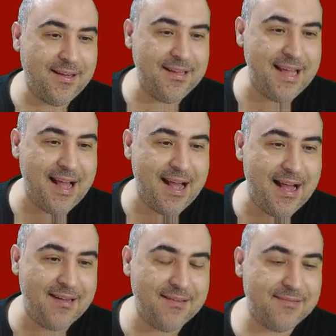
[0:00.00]

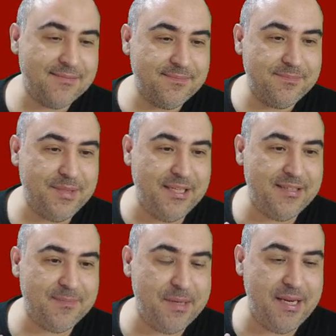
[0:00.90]
Ya
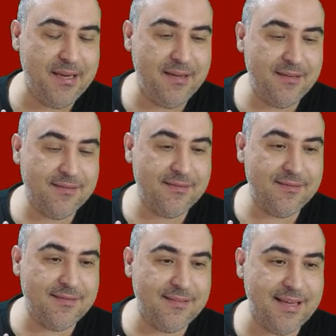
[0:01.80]
means me,
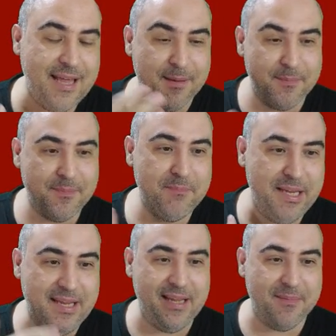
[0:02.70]
him.
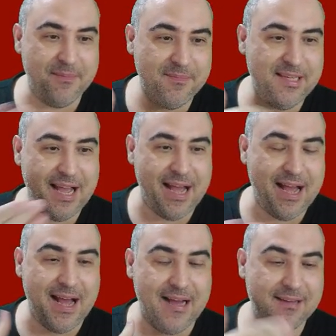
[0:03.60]
Me, him.
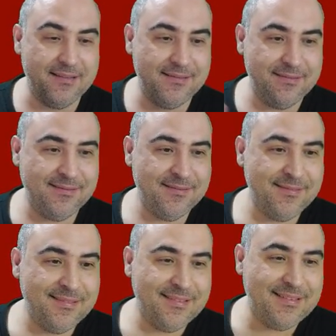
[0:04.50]
Ya a.
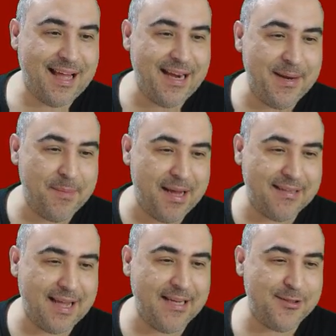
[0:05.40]

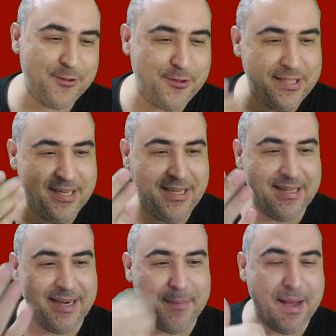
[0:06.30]
Tarema. Ta is to see,
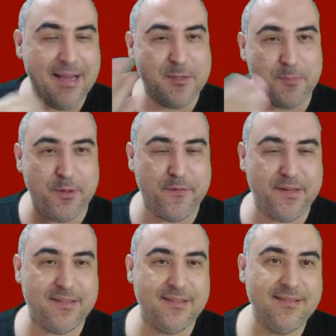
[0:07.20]
and rema is
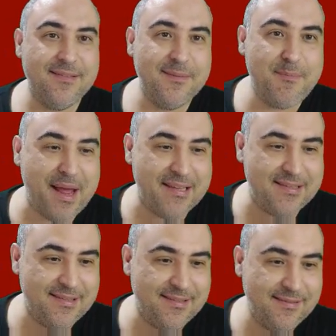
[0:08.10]
perfect
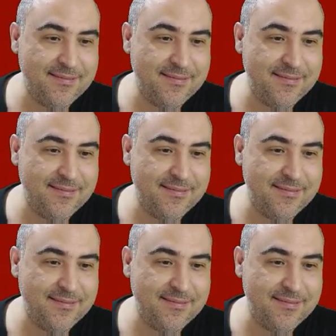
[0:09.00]
past.